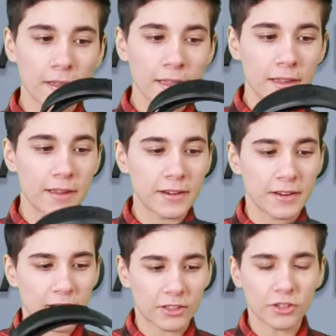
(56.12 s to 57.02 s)

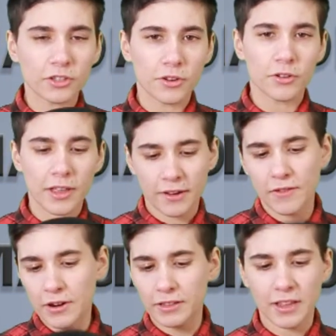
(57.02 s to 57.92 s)
And it's also like a
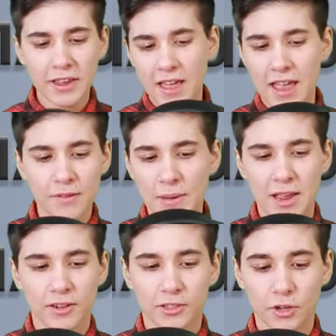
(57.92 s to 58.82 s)
very light headband.